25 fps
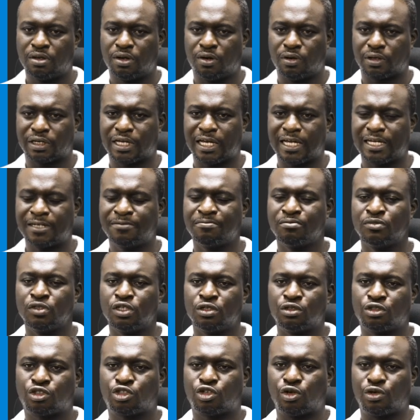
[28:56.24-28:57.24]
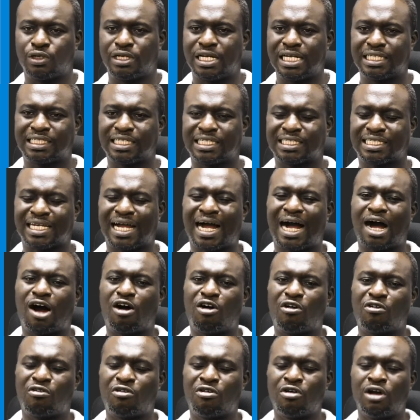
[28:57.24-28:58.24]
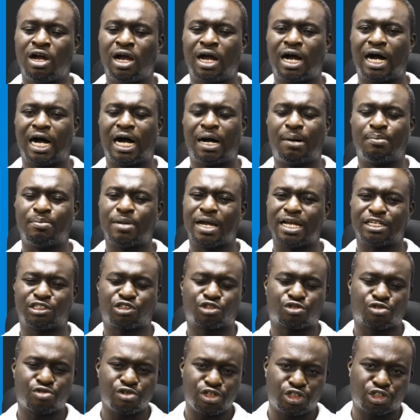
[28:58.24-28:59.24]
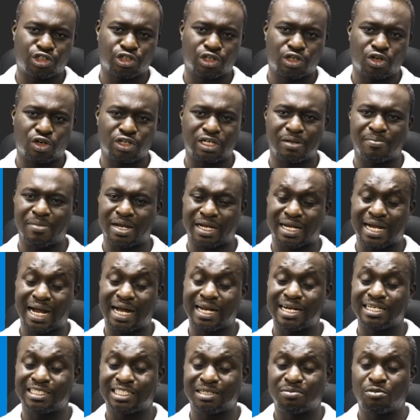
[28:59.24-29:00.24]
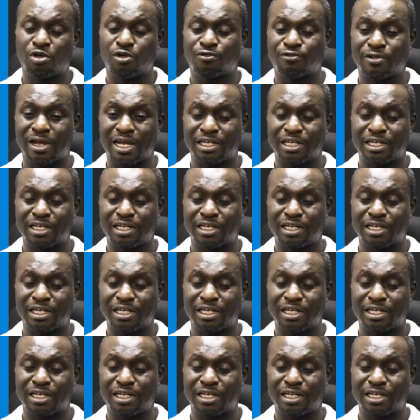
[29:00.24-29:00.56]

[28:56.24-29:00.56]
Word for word: Okay, so this is how Um, excretion, or the mechanism of